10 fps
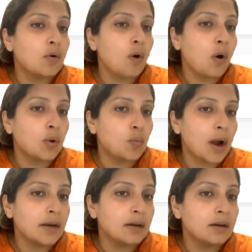or
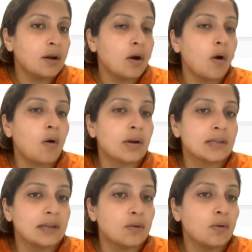1 or
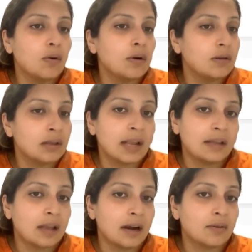0
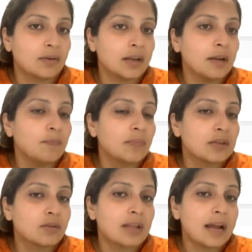like that. Okay.
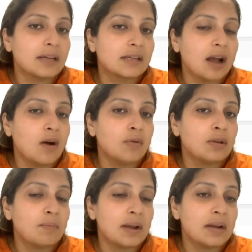So that's how
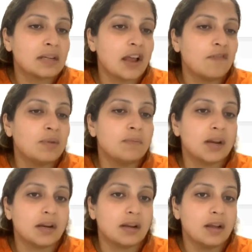the pairs have been
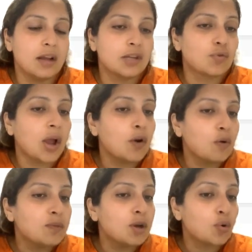made. So I
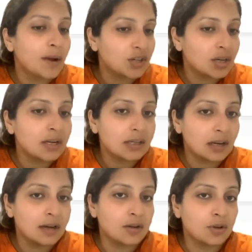hope the question is
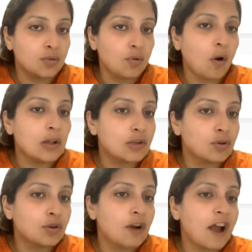clear to you. Also,
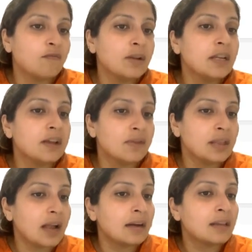you have been
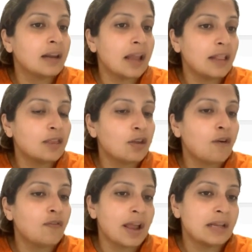given that the length
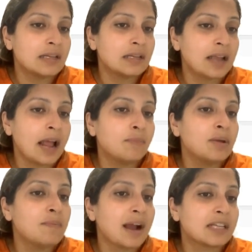of S can
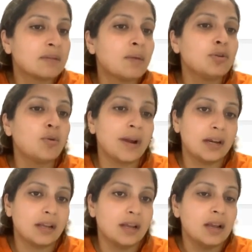be maximum
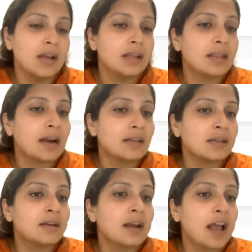20. That is,
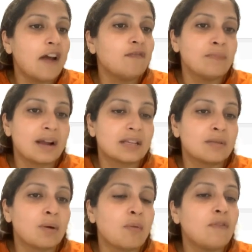it can have
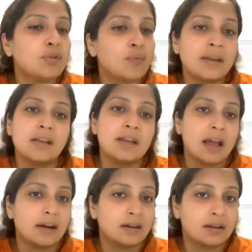maximum of 20
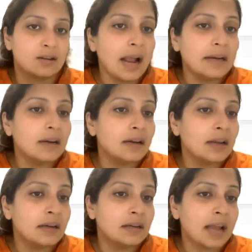characters. And
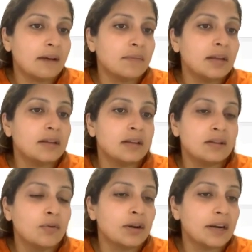it can be
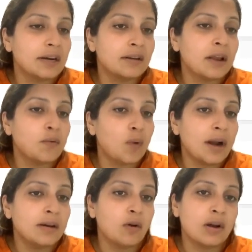greater than
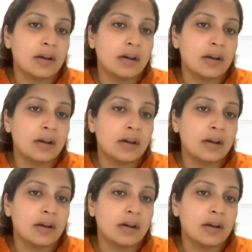1 or